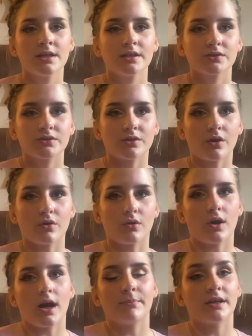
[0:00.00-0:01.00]
So
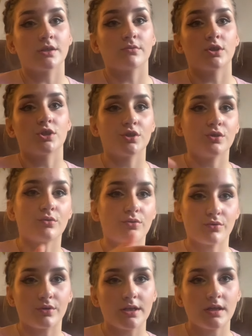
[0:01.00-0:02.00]
I might as well just do
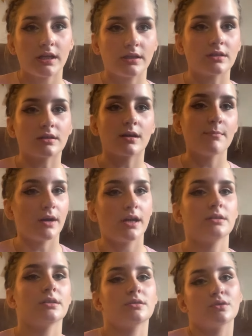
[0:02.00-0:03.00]
three and then
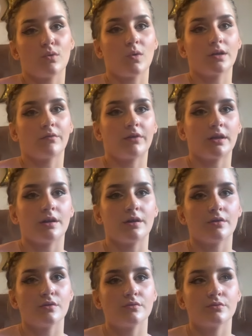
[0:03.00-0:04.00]
combine it into one
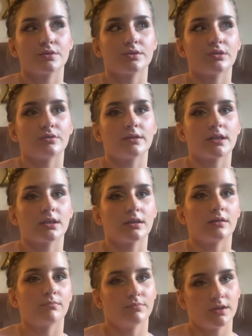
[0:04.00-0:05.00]
video so it can
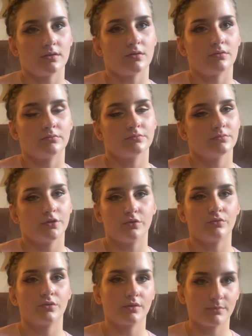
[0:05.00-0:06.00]
like be all, you
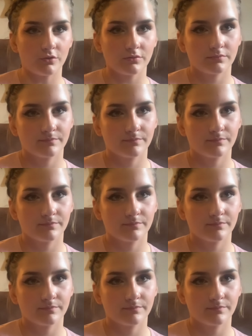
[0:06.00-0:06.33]
know, normal.